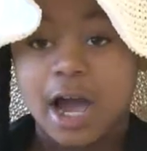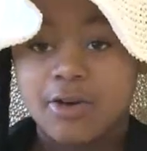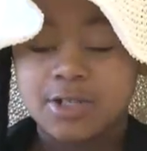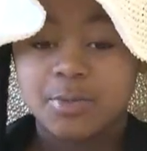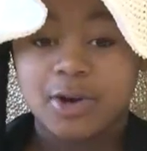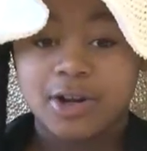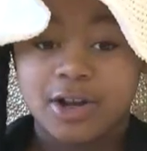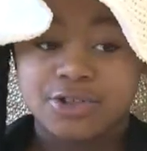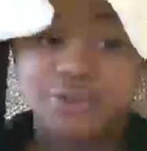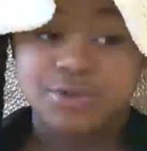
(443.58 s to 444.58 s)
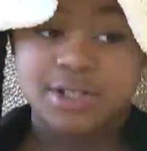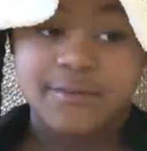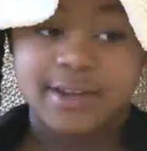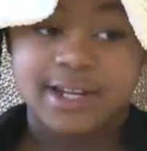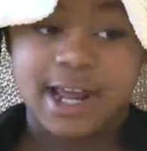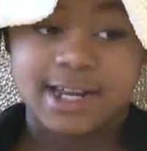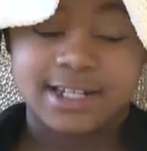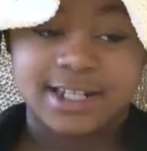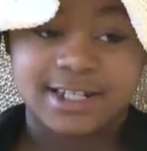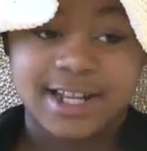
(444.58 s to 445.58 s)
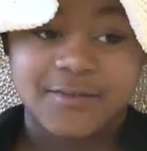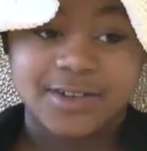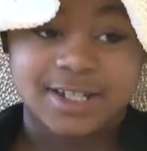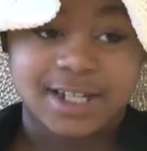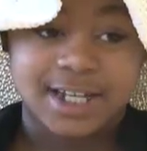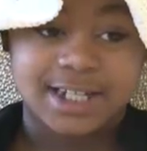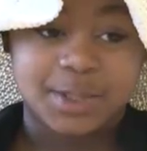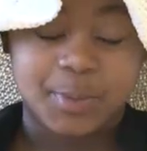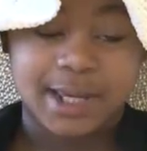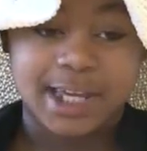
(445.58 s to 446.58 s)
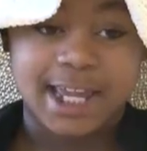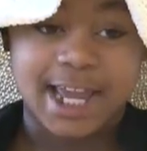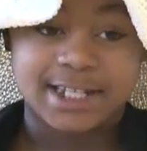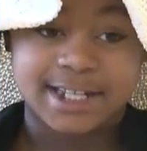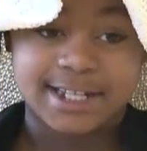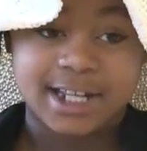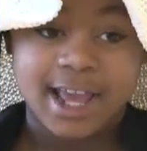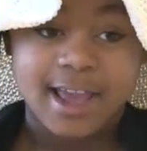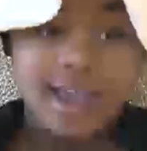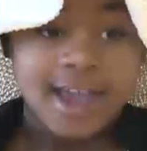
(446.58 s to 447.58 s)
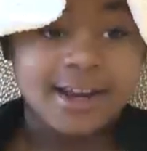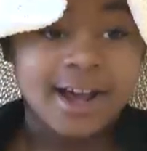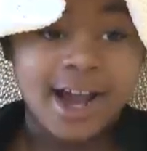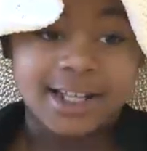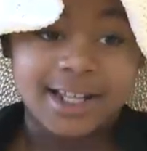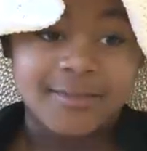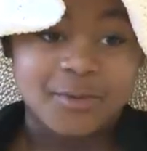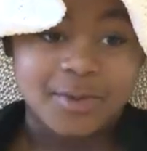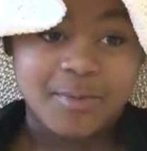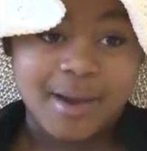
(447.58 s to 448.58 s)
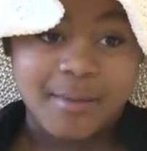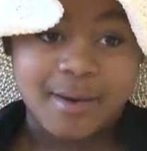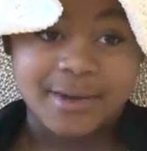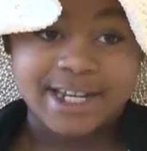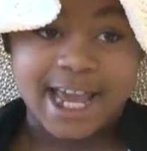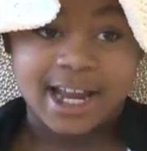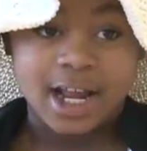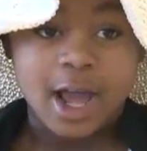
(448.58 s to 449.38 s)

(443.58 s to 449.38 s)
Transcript: I was born on June 7, 1917 in Topeka, Kansas, and I lived with my mom and dad.